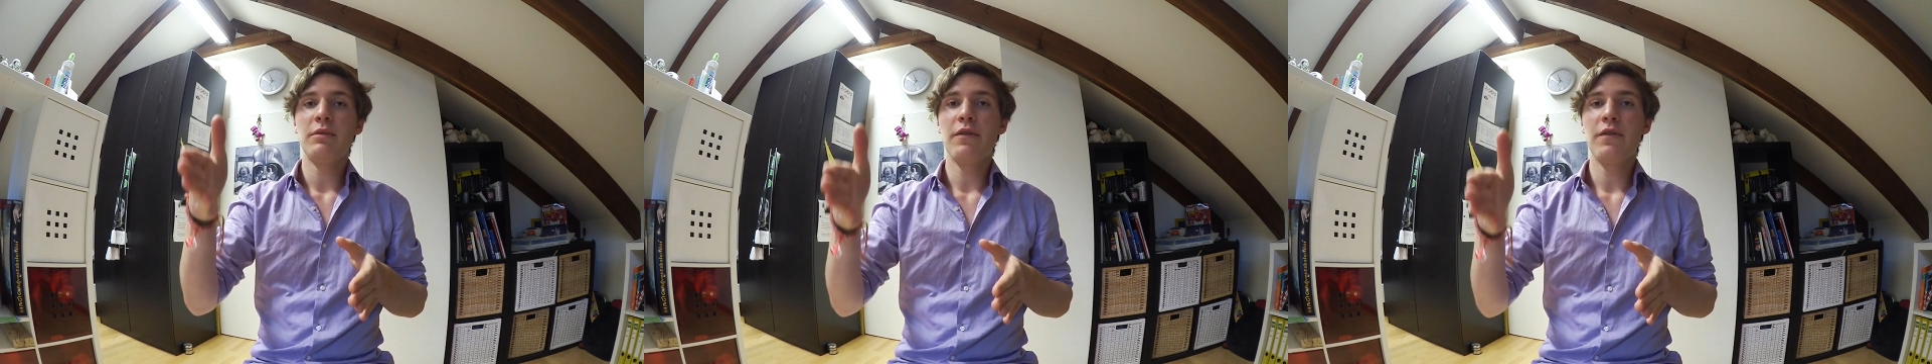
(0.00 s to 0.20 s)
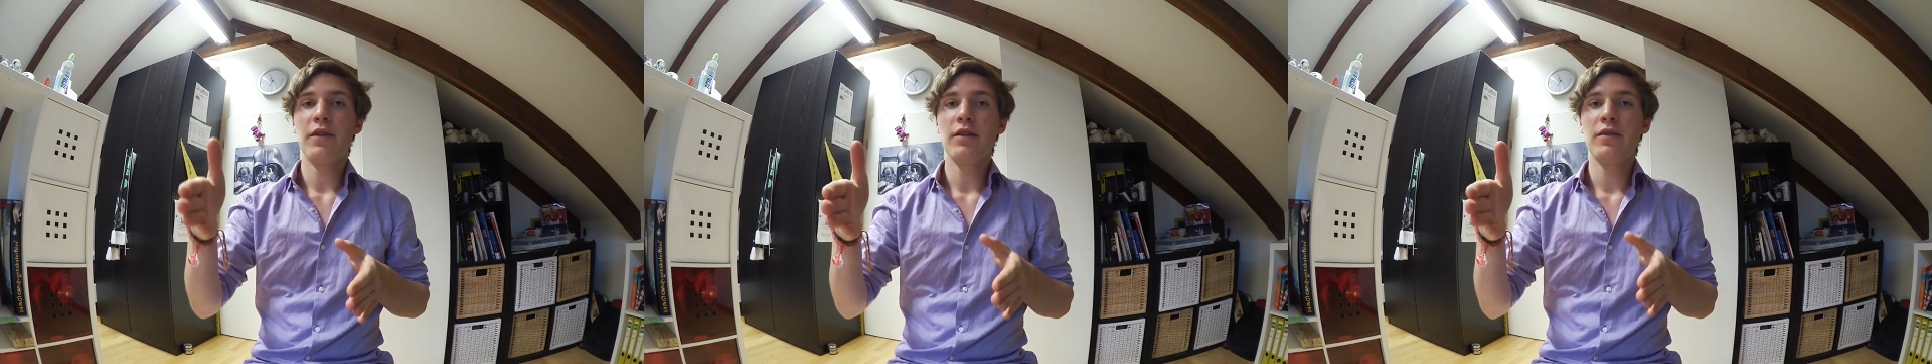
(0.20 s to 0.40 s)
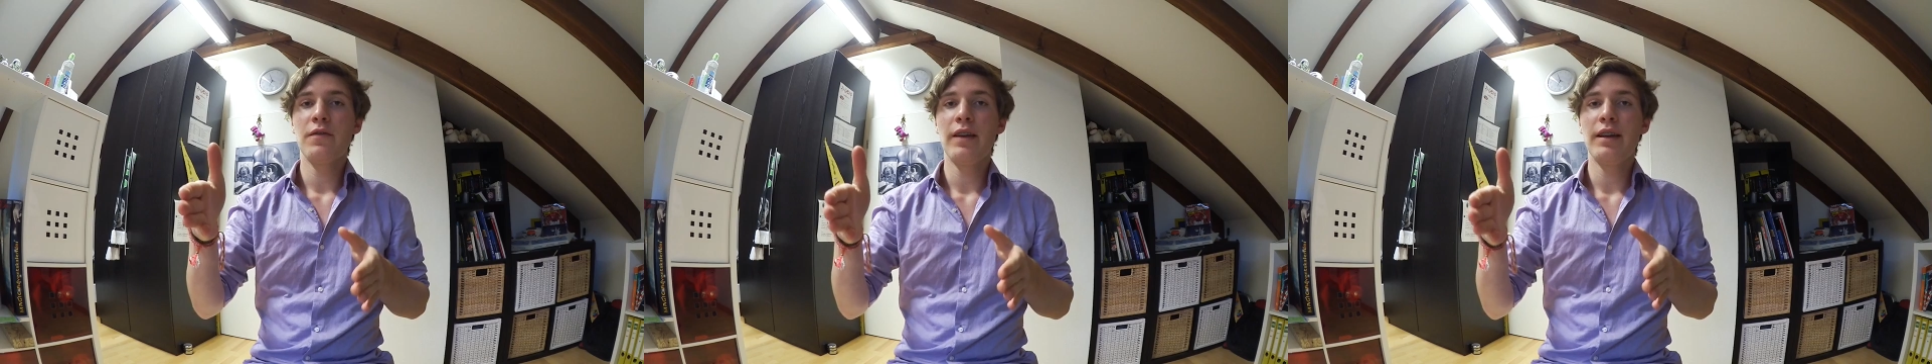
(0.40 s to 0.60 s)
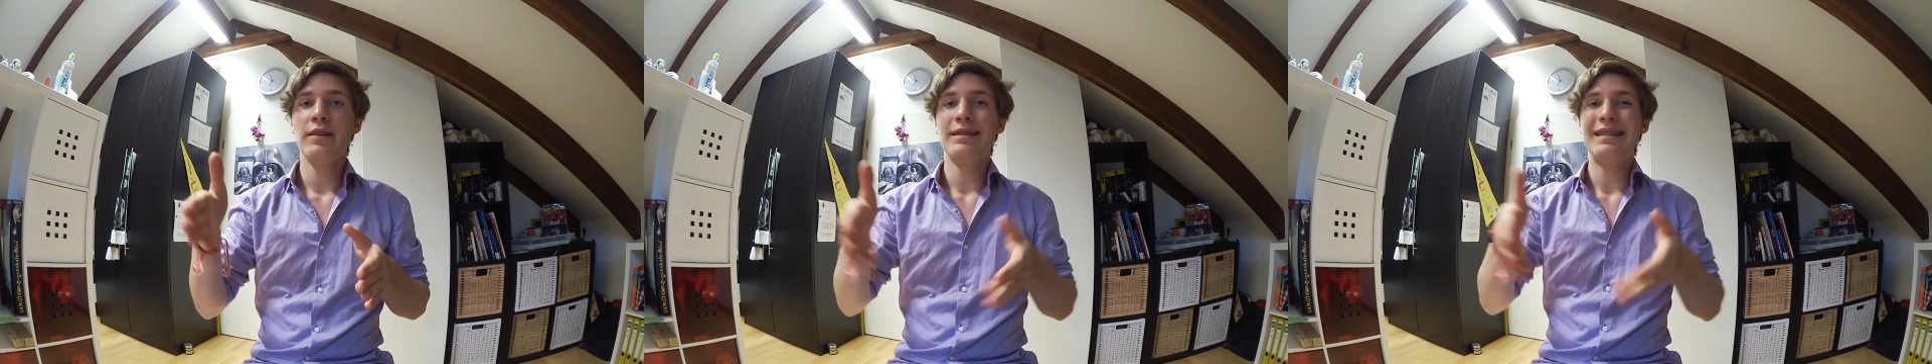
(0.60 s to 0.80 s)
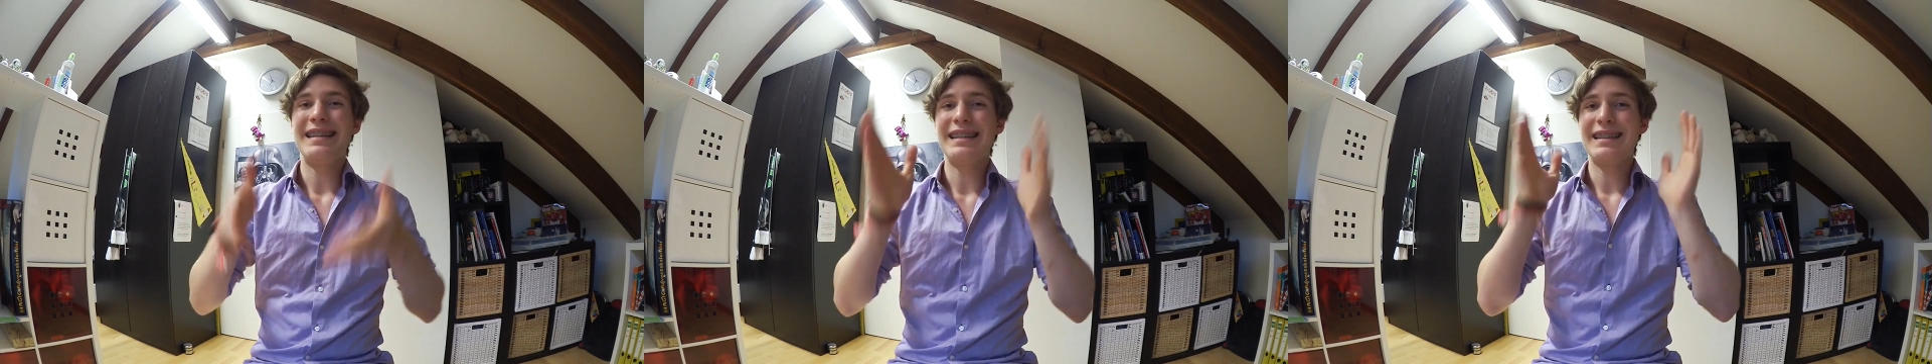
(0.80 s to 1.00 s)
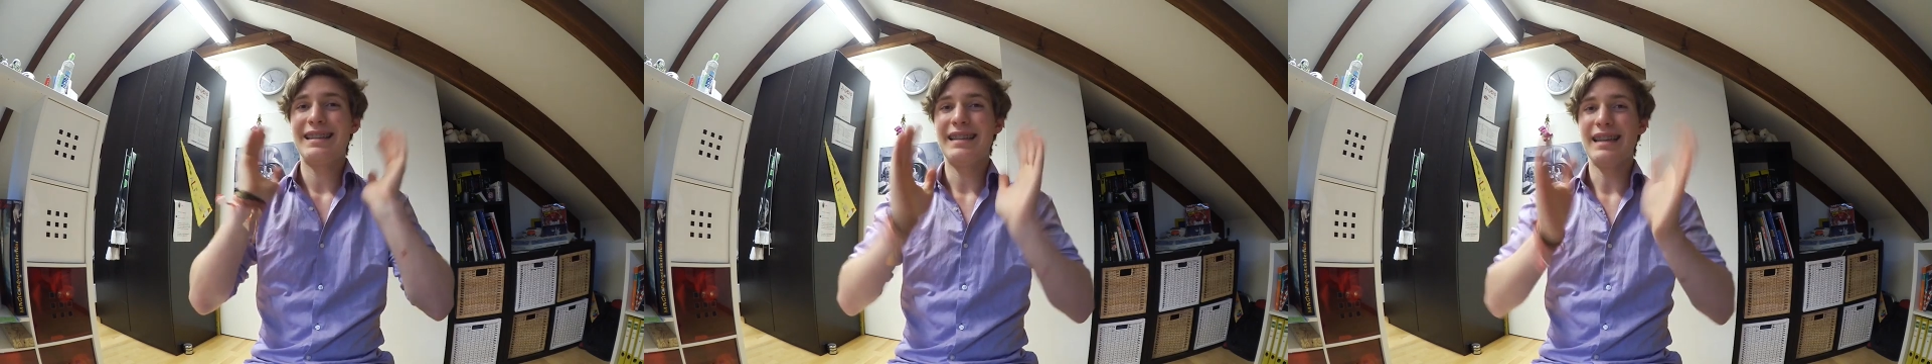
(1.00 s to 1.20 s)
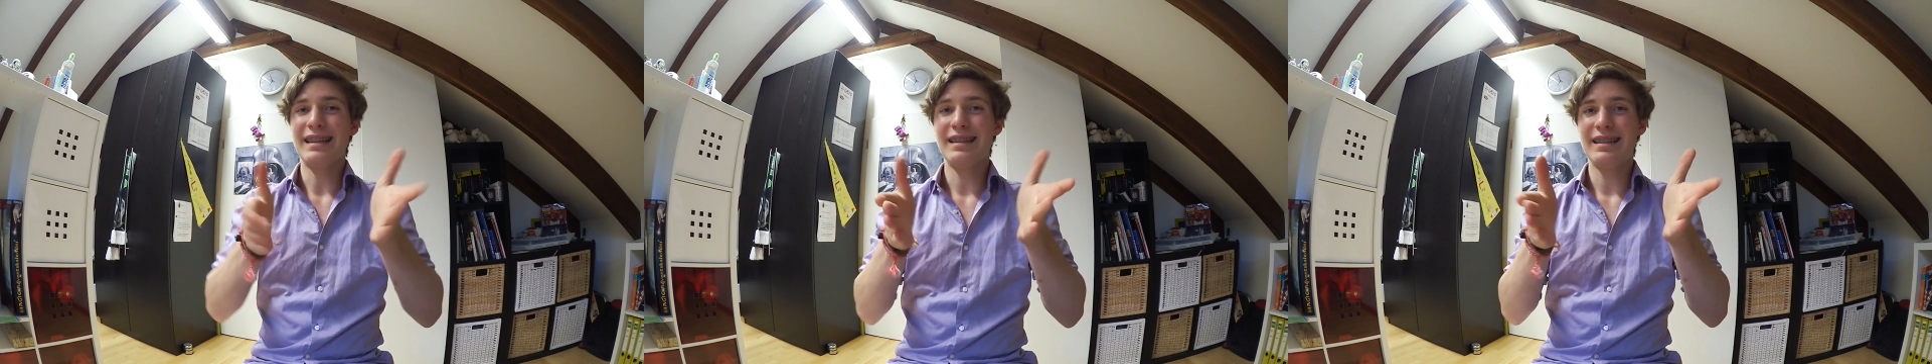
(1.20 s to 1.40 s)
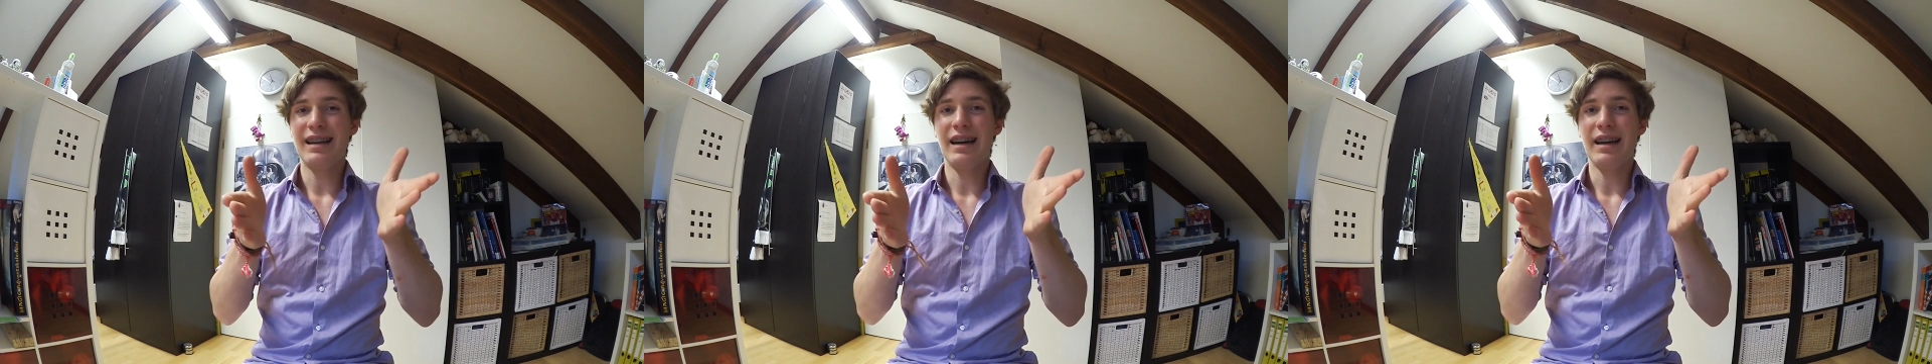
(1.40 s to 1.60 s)
the first thing you see is
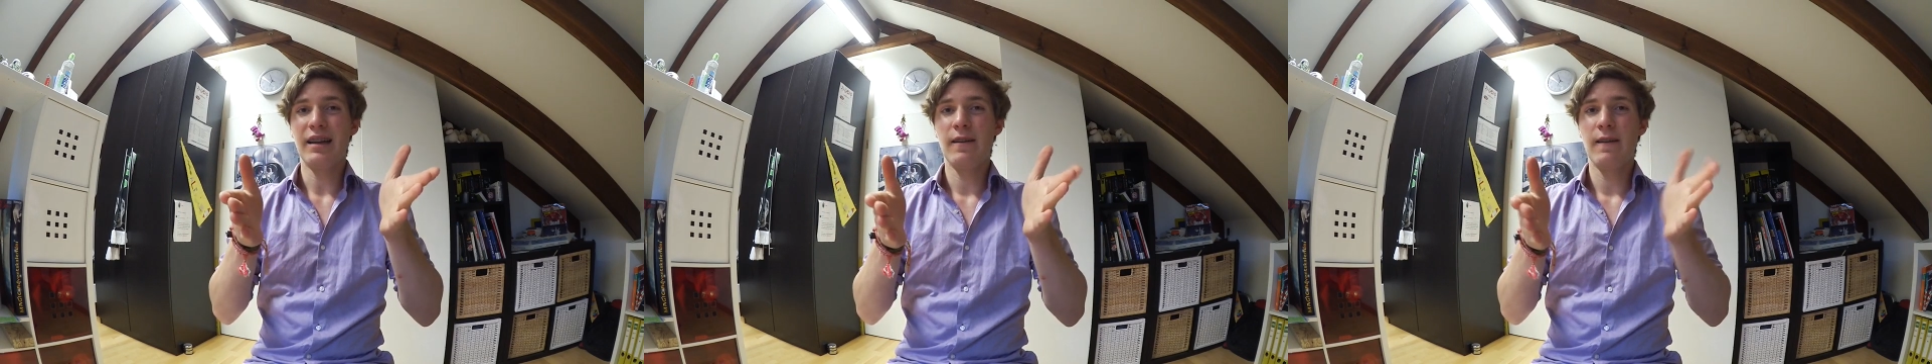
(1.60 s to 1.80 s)
this guy.